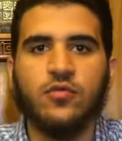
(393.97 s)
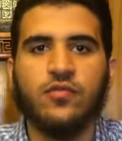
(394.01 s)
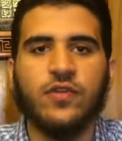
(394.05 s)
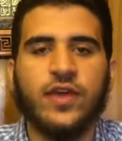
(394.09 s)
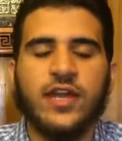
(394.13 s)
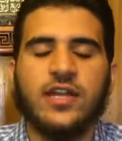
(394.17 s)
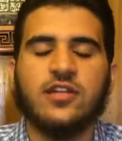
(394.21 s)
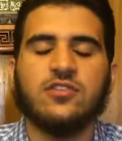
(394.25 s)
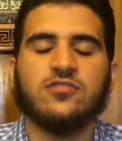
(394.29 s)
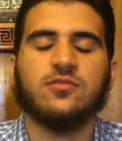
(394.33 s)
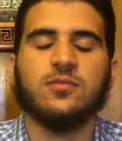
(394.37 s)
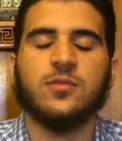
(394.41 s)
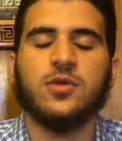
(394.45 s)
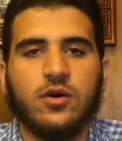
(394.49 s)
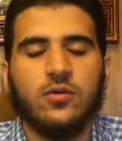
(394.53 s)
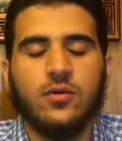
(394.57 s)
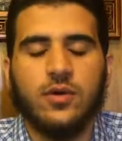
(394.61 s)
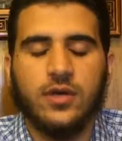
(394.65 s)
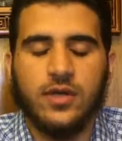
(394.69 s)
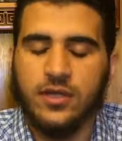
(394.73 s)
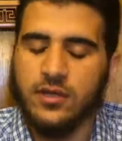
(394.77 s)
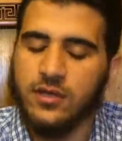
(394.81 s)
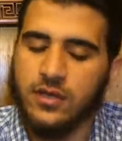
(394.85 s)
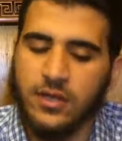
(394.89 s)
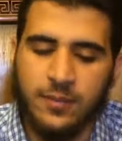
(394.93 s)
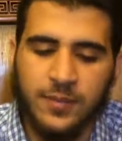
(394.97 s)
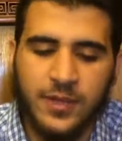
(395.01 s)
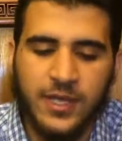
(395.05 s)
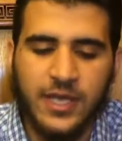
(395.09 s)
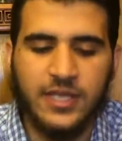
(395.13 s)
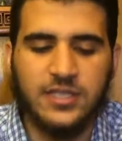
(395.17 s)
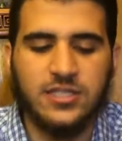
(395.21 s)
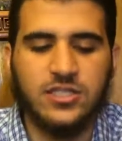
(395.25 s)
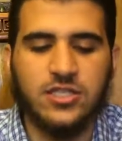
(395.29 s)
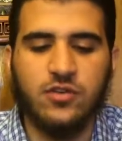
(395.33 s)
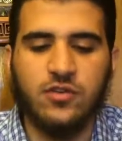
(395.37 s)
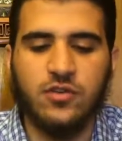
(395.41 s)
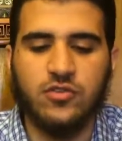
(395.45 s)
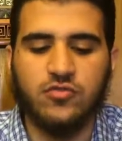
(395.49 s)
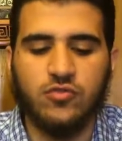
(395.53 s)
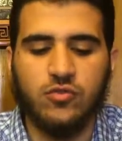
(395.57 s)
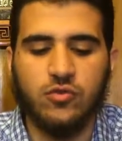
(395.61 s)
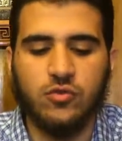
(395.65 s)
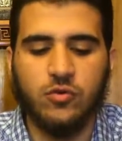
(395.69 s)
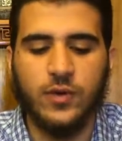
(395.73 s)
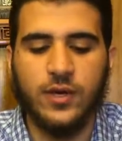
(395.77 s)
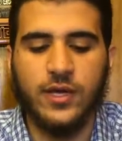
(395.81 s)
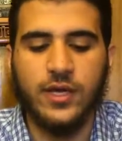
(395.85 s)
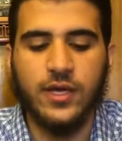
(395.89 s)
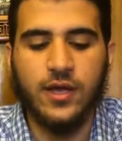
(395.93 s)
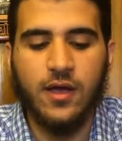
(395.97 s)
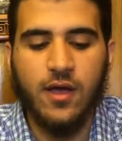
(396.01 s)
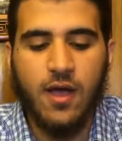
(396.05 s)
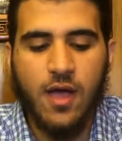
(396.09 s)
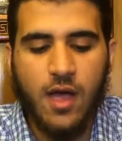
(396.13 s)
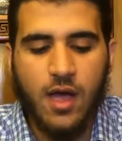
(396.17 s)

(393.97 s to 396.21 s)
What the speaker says: vanish from the... Let me get serious real quick.